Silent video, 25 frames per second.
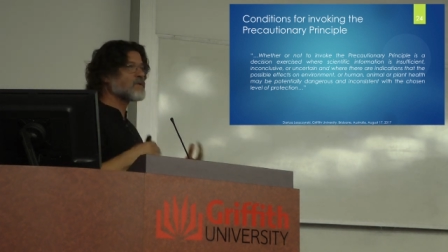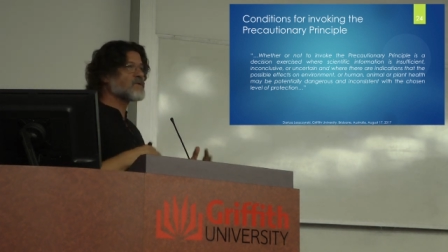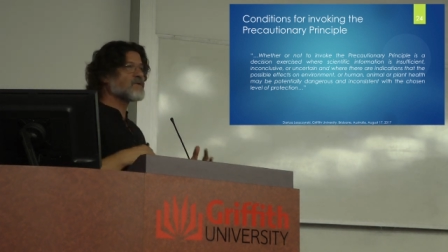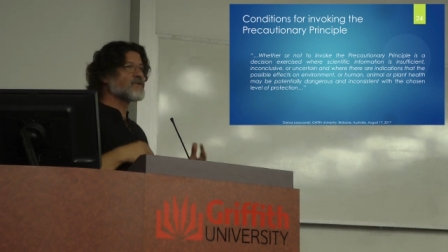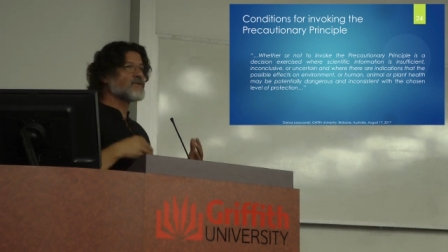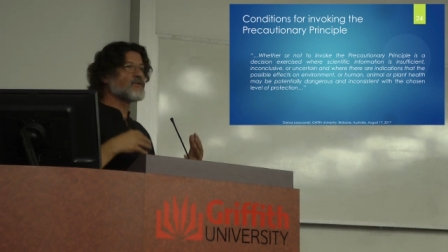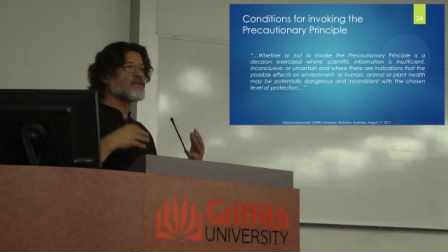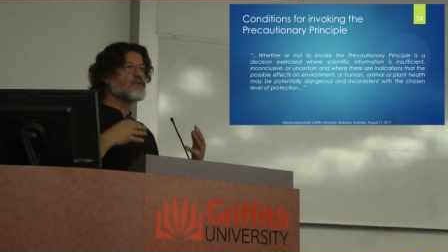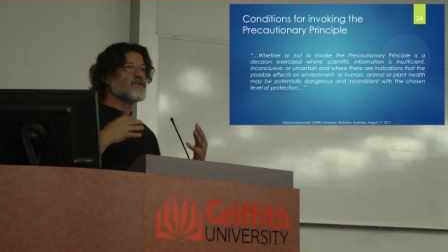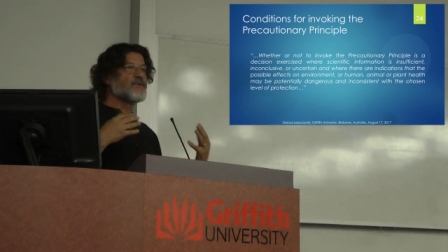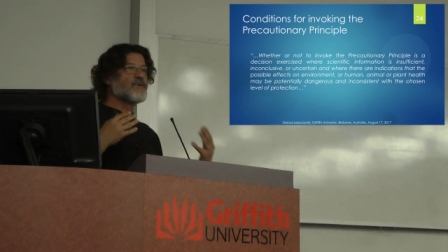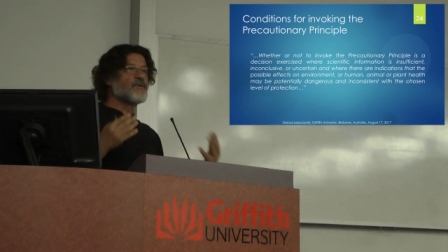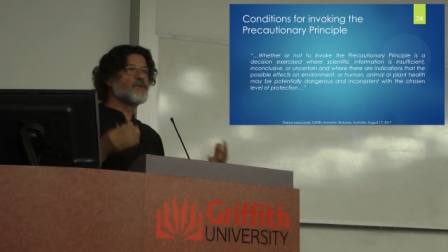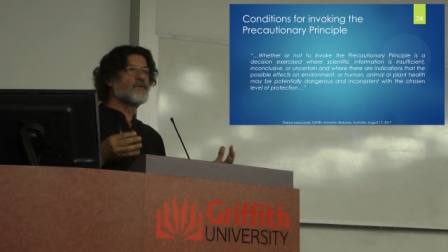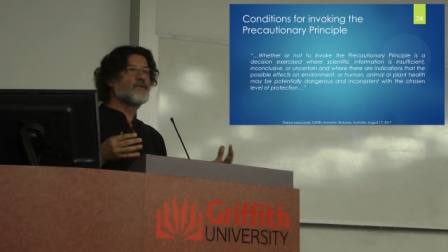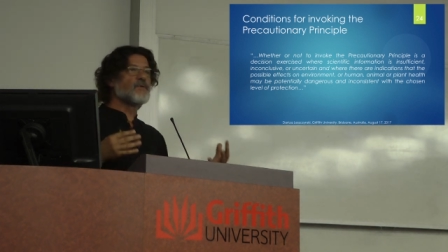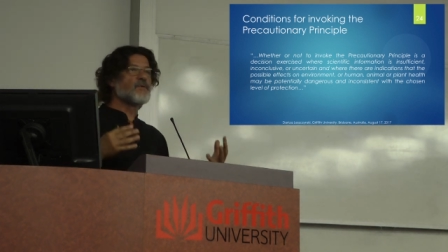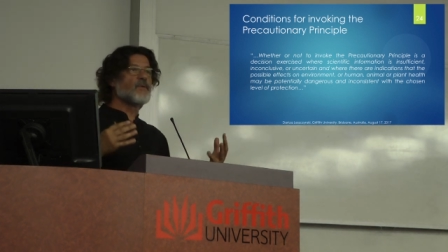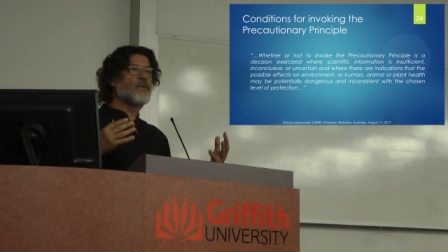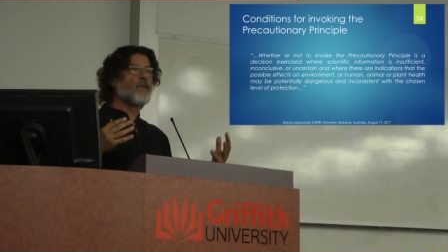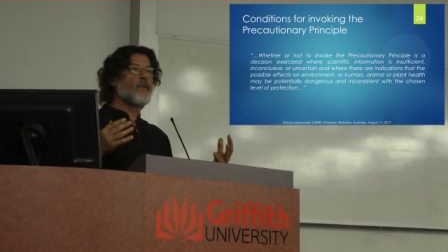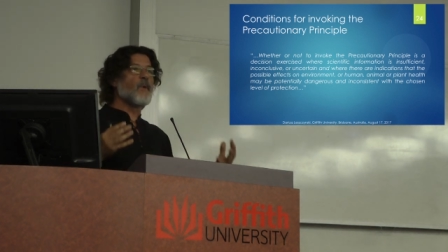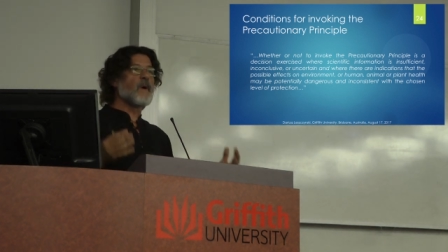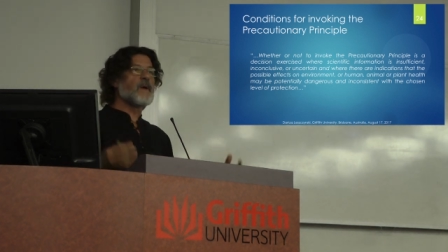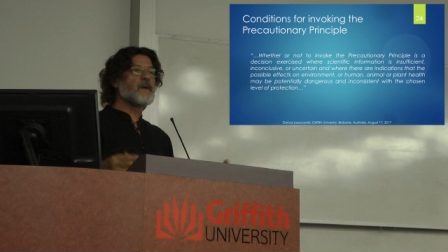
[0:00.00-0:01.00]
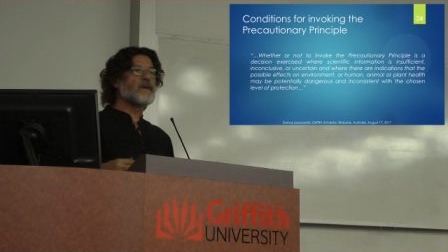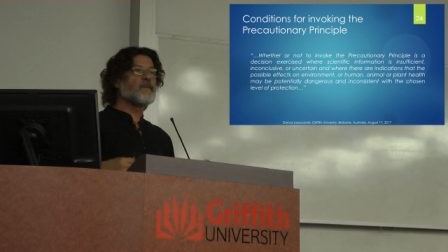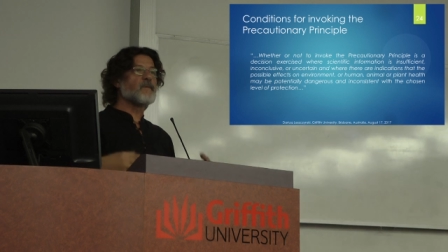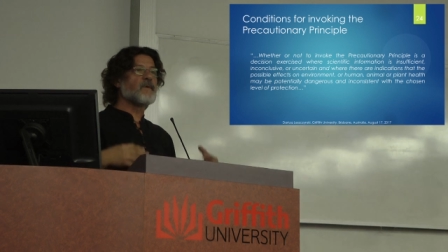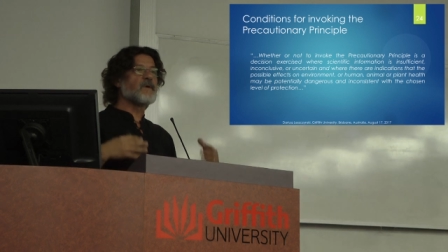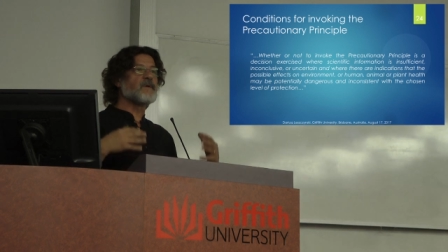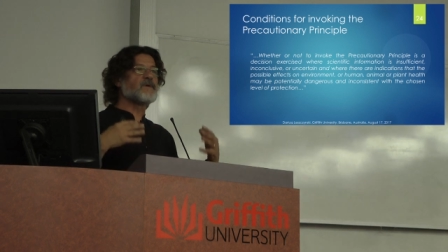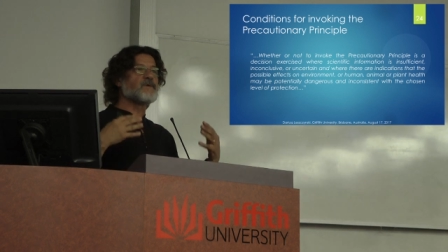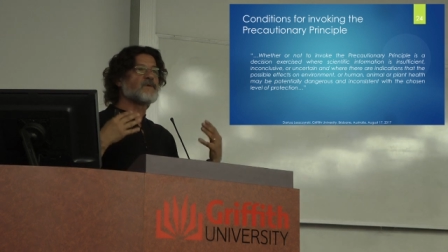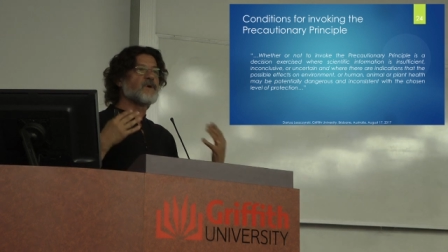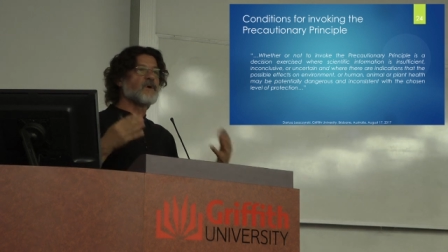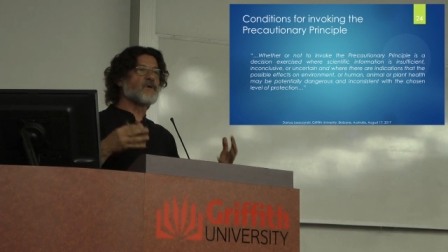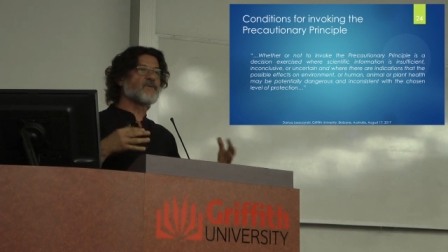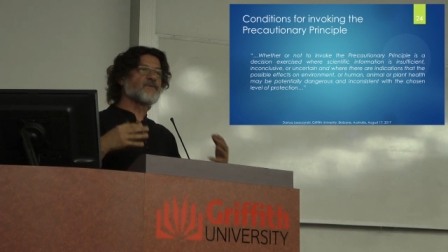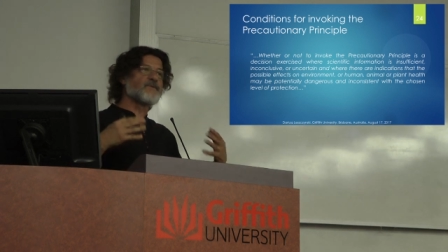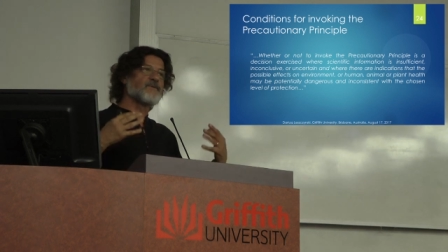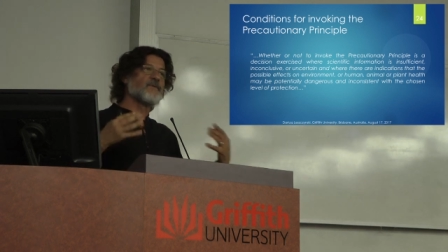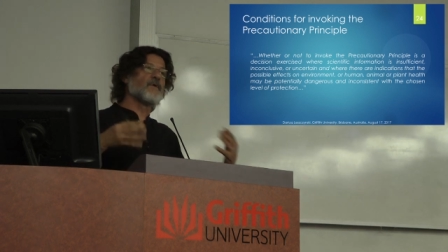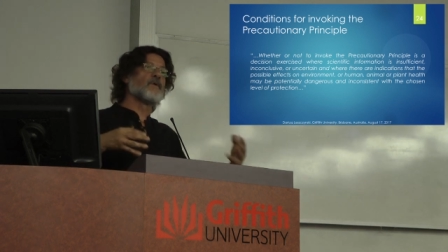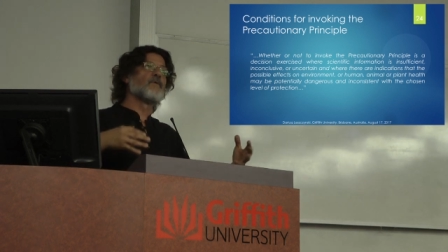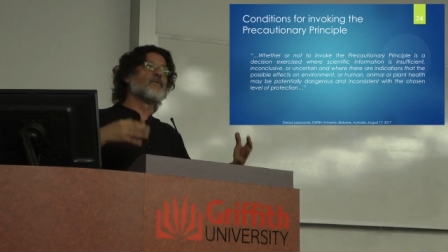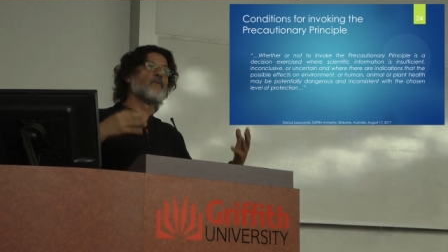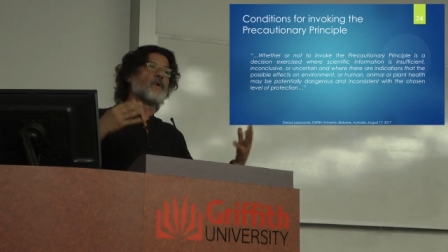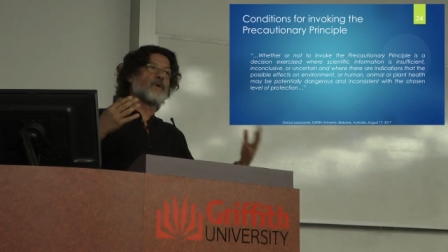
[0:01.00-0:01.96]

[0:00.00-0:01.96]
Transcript: what to do when we don't